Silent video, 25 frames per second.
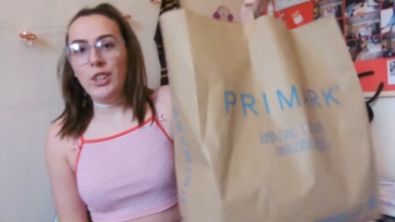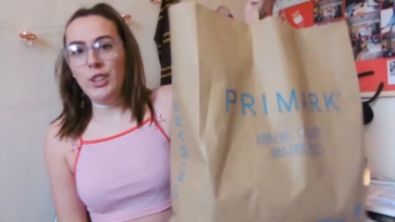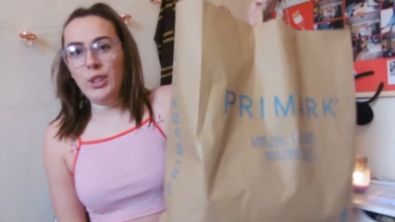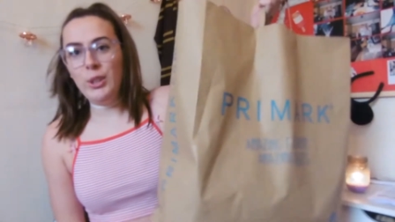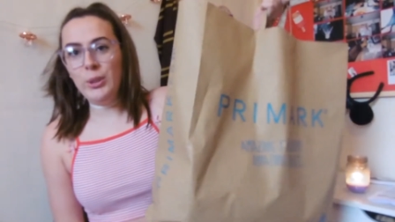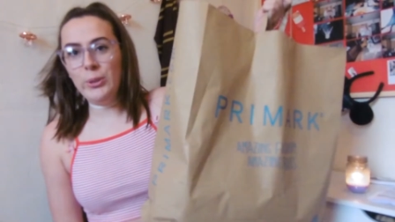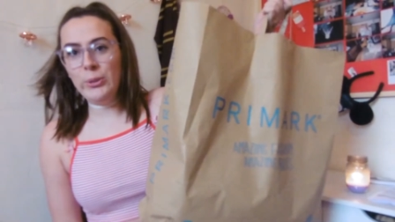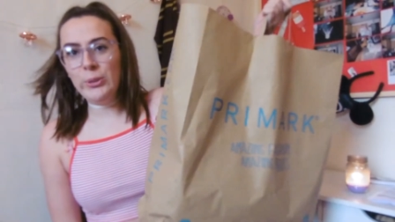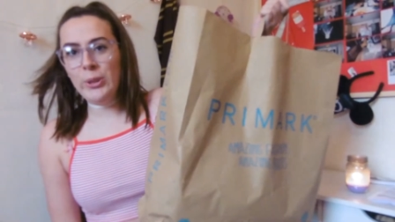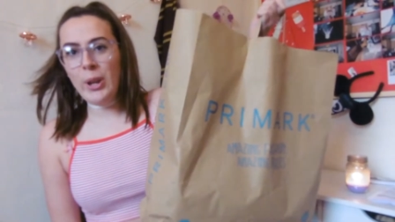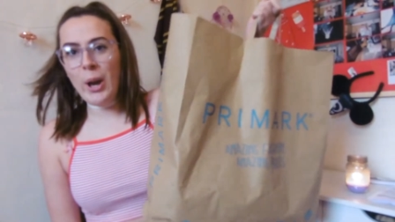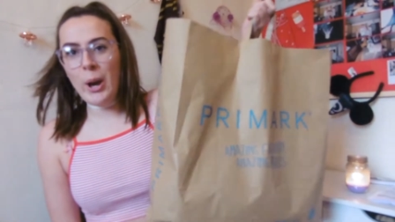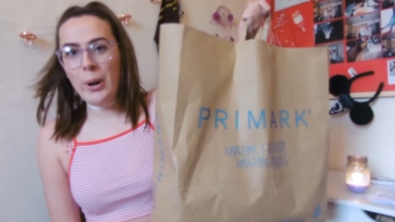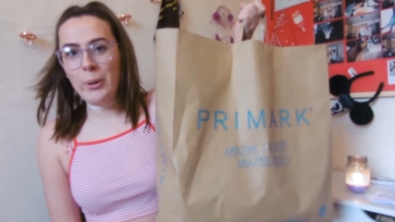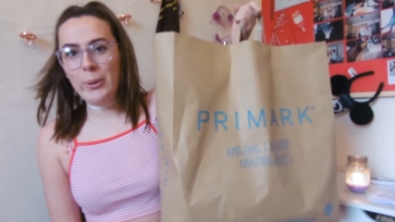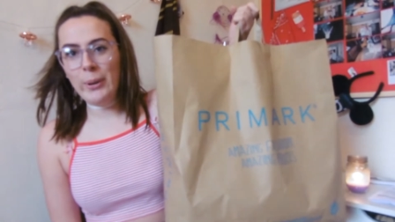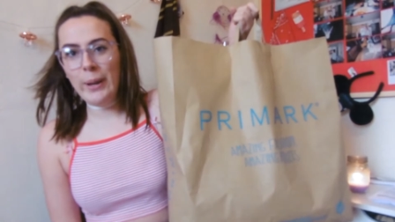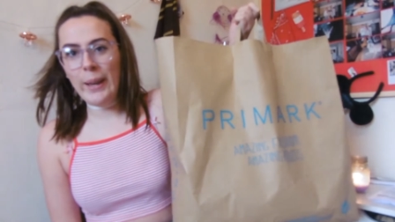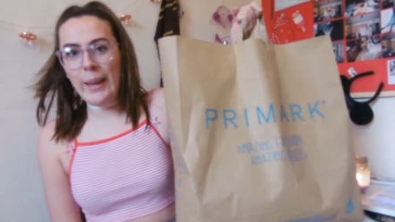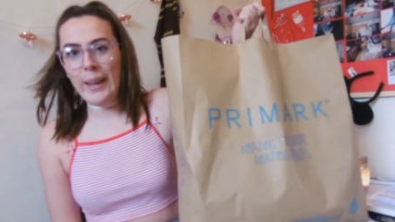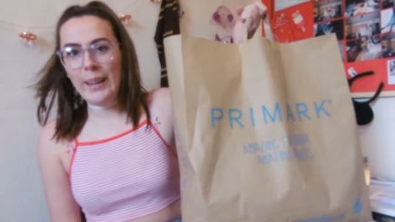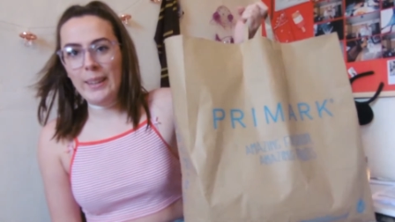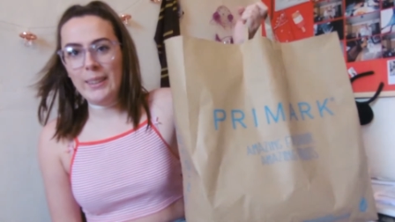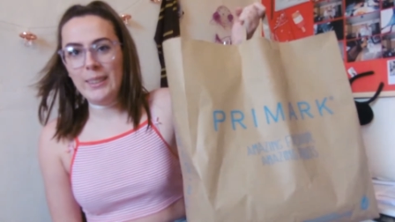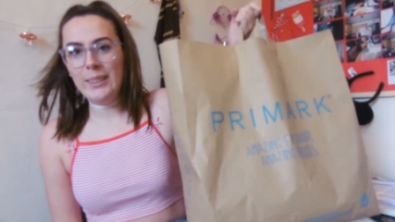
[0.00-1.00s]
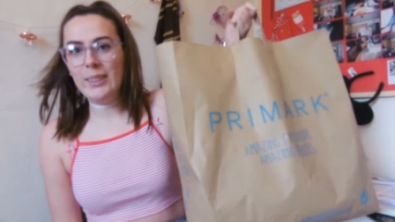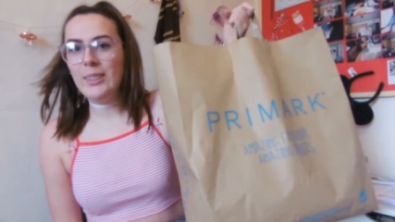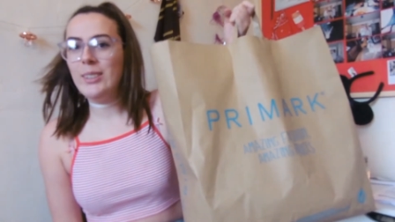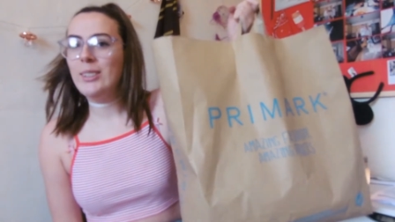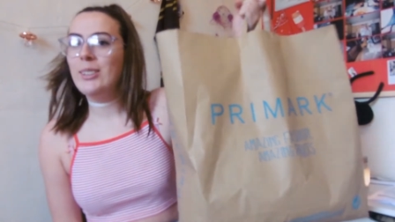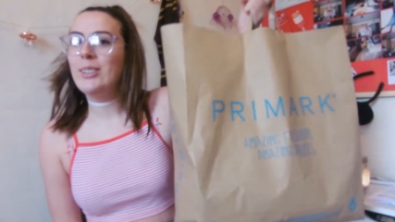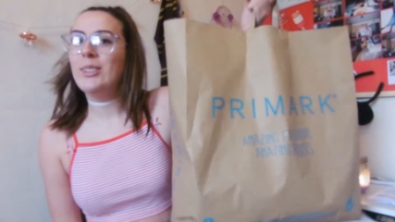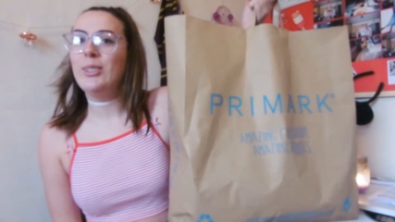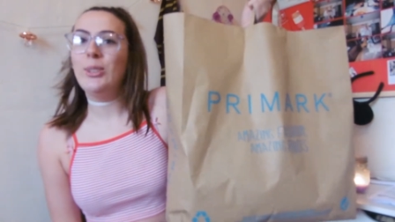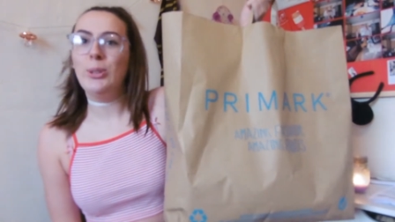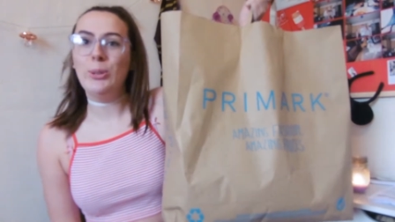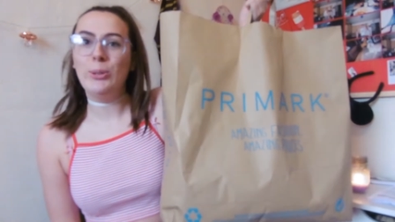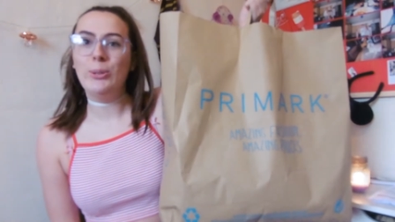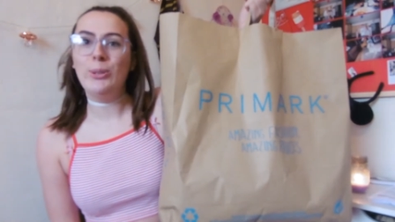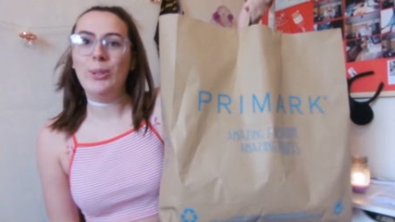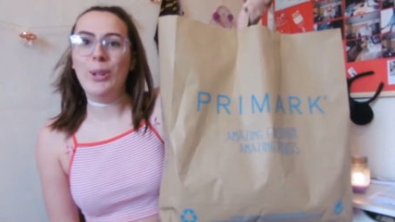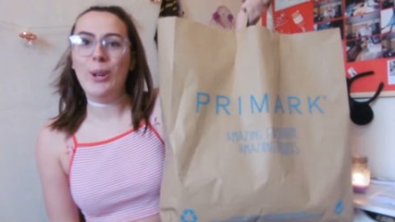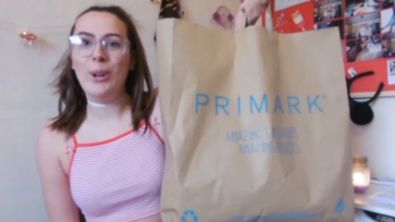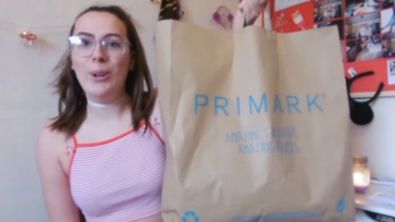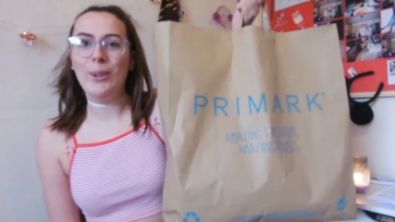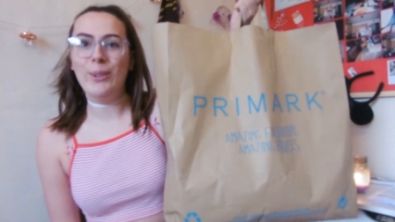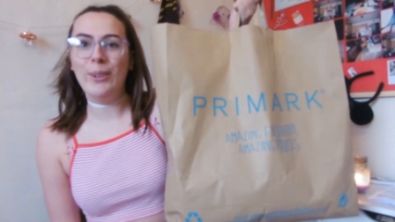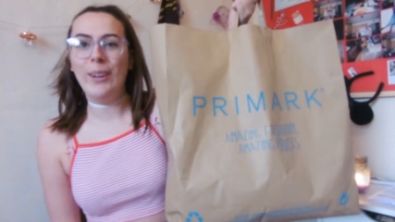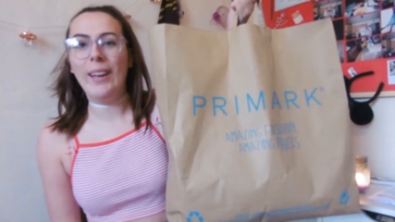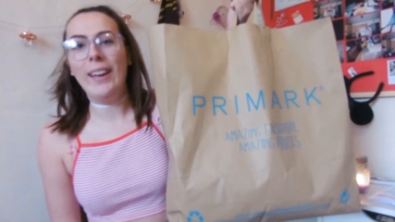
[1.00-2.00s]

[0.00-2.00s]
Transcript: You know it. You know